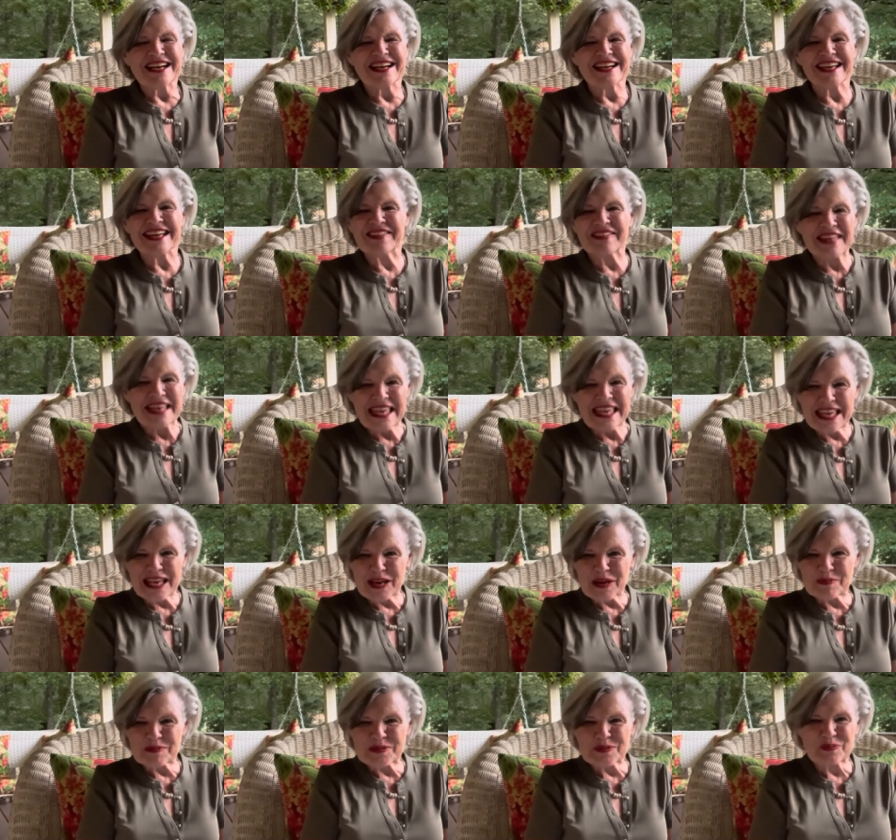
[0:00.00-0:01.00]
in the
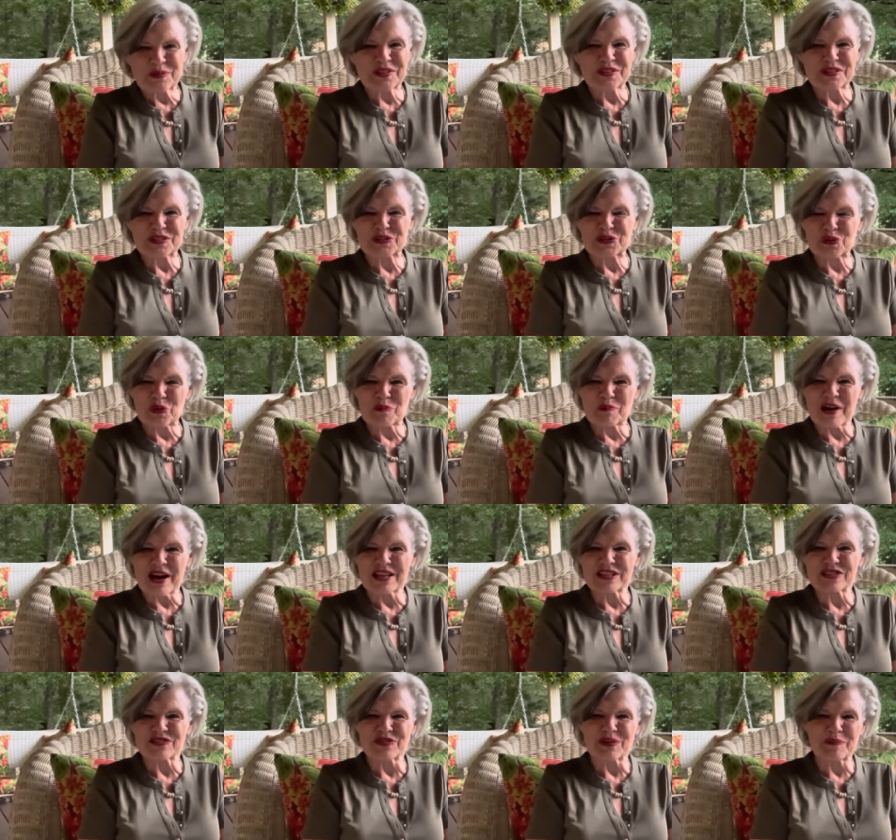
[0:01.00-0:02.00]
hips with the sore
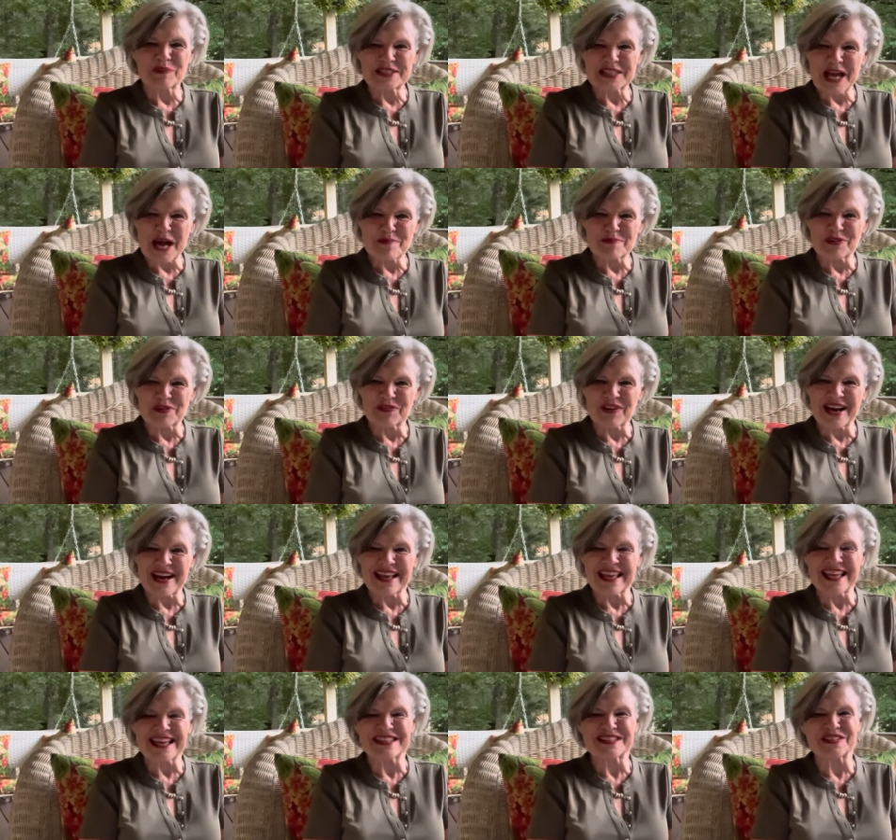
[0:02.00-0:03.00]
botch from the top of our
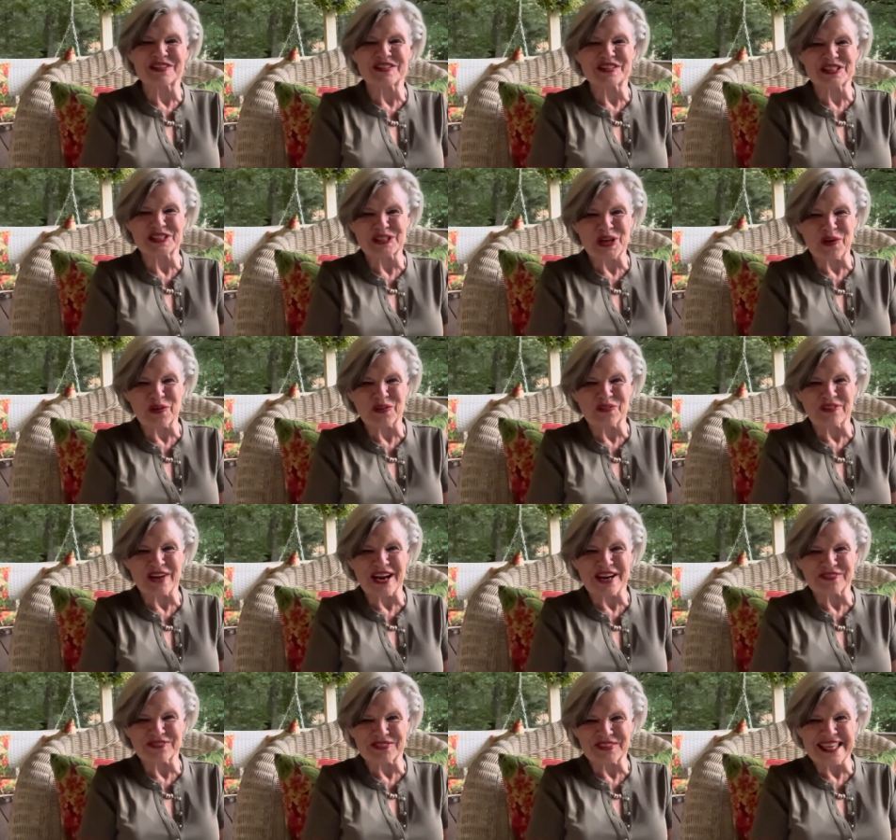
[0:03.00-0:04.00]
head to the sole of
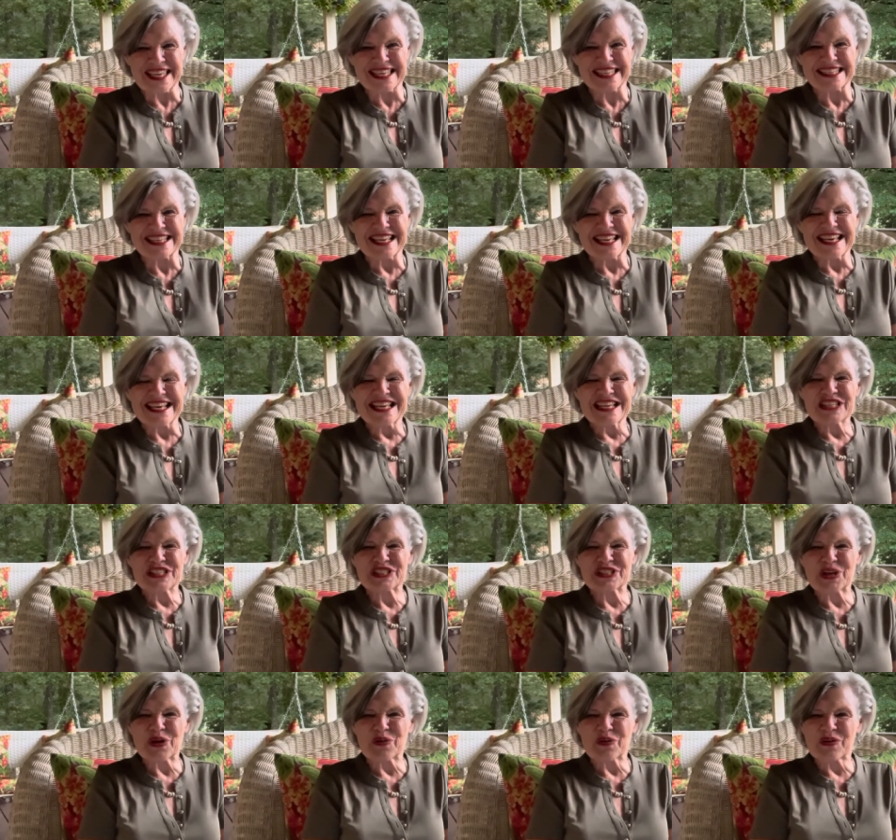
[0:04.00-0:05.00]
our feet
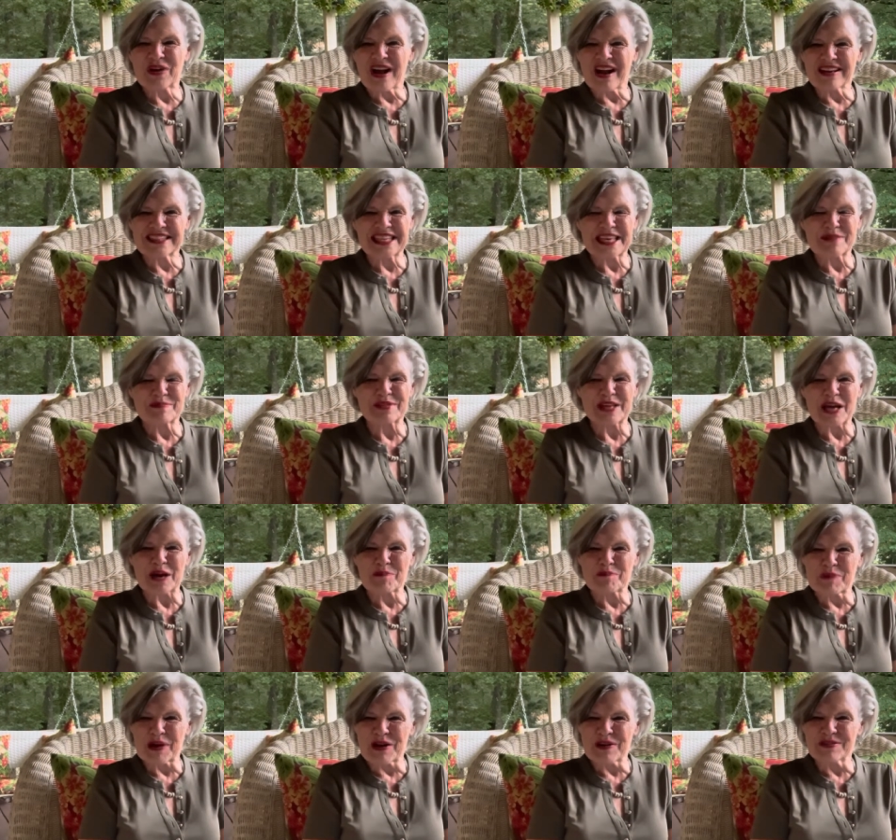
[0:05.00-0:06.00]
so god keeps our
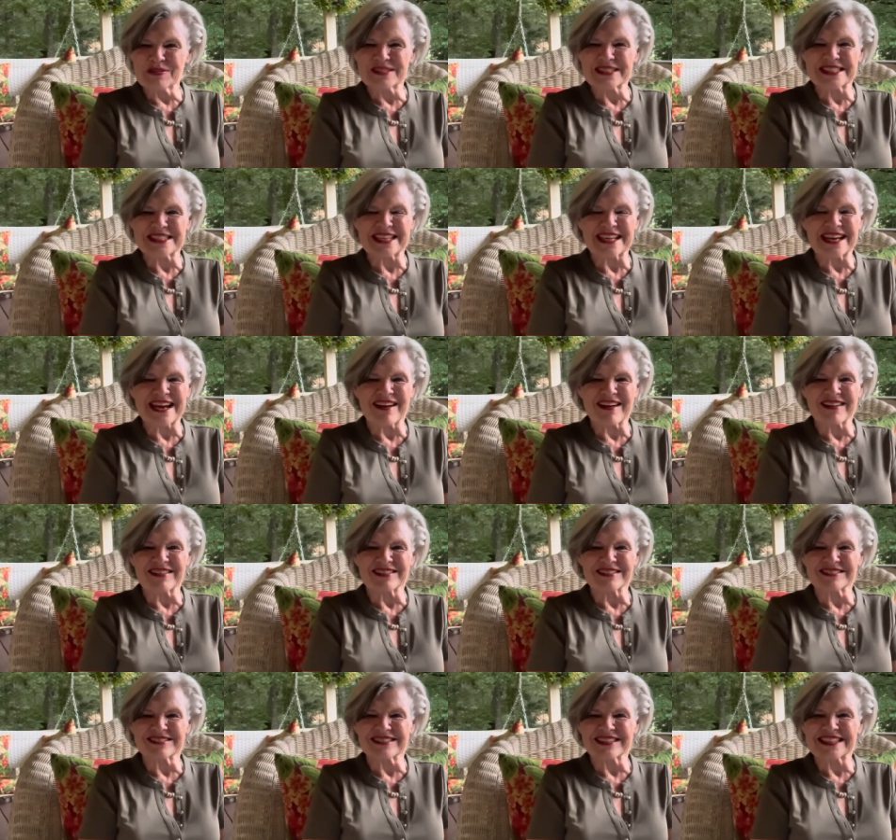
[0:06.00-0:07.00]
bones and our
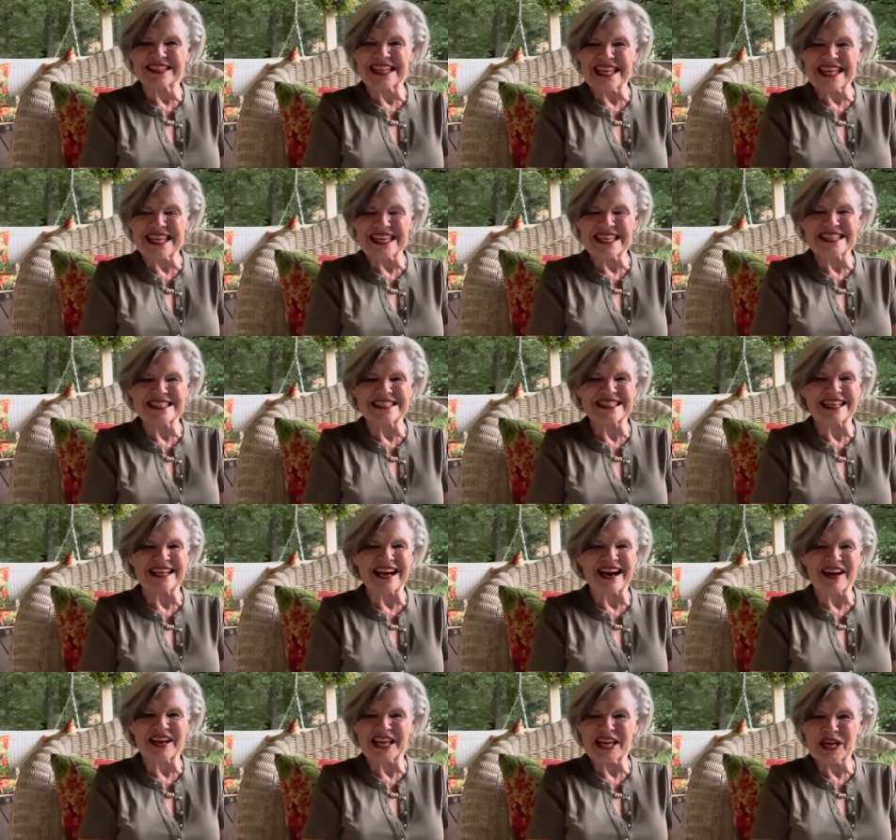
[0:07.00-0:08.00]
knees and
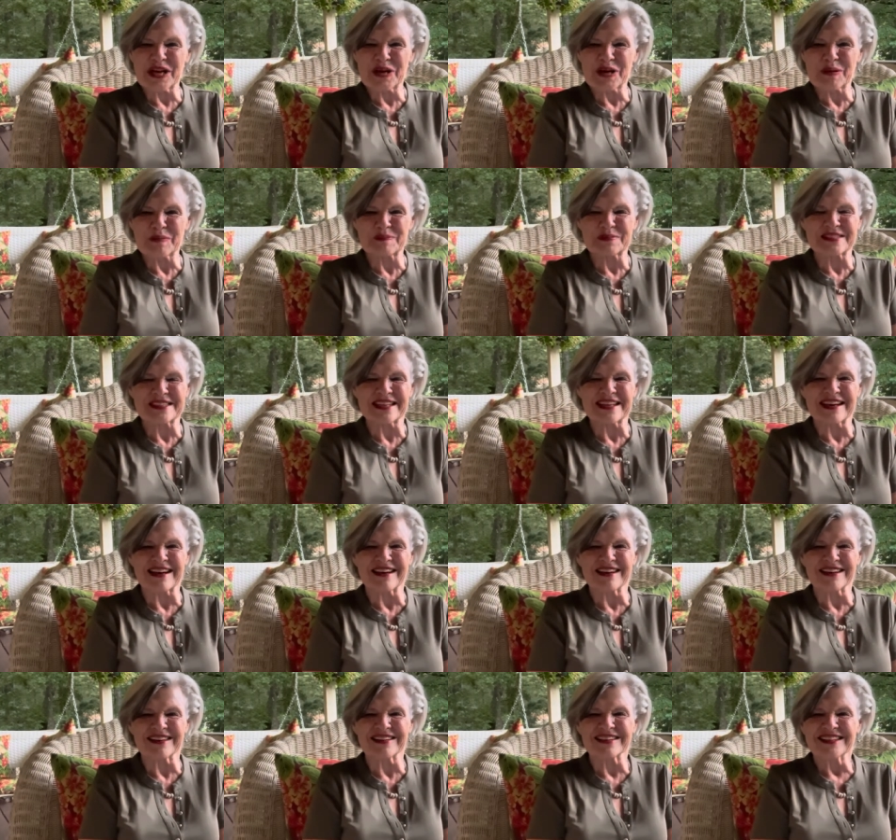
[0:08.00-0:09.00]
our hips and
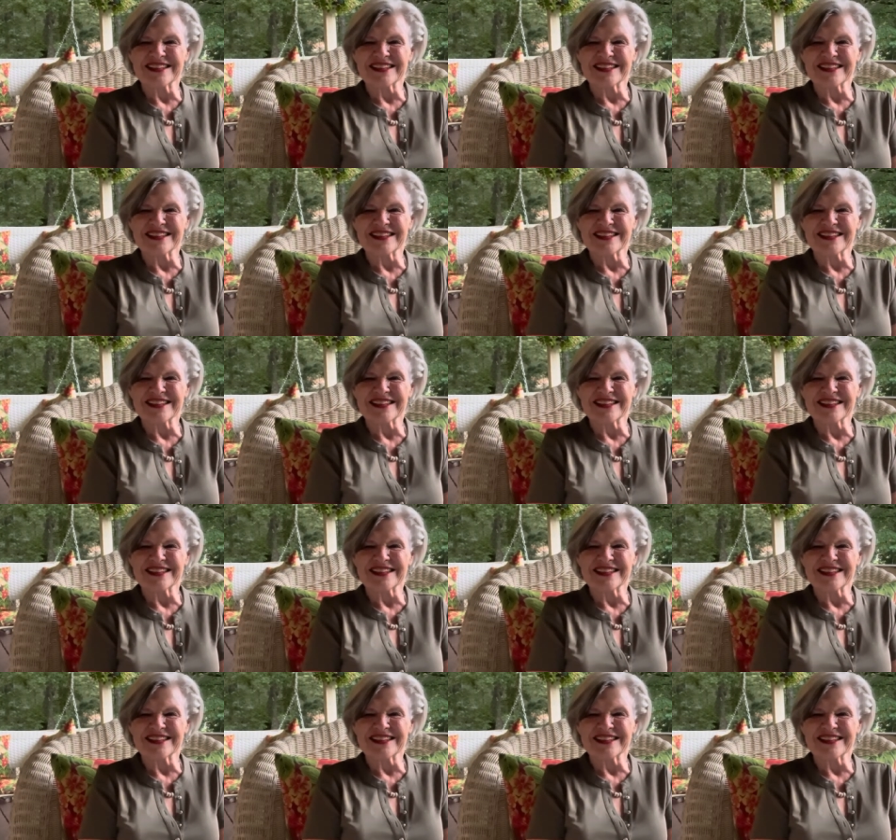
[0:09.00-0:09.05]
our